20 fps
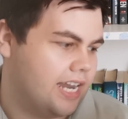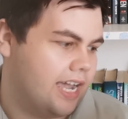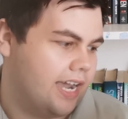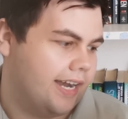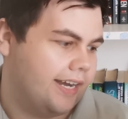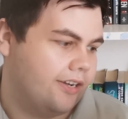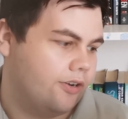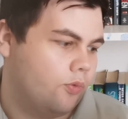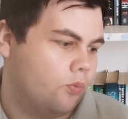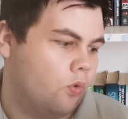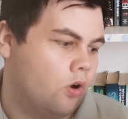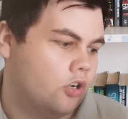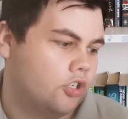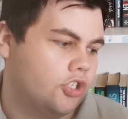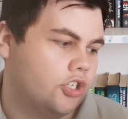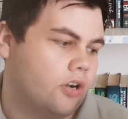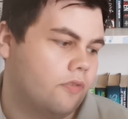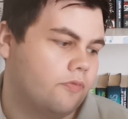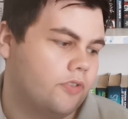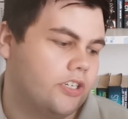nine What
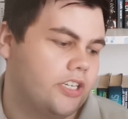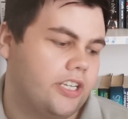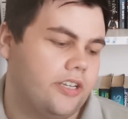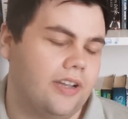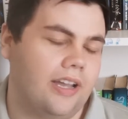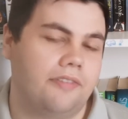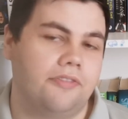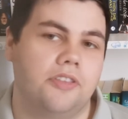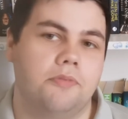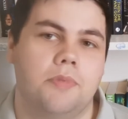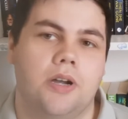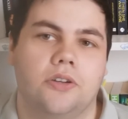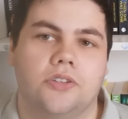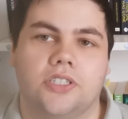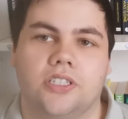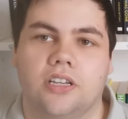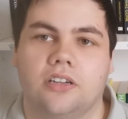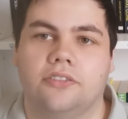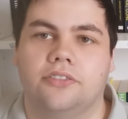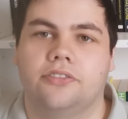genre do you have the
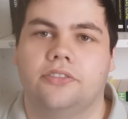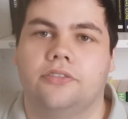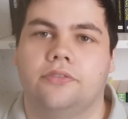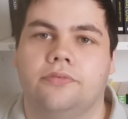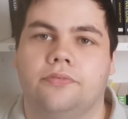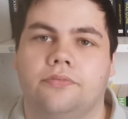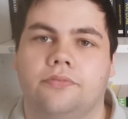most of?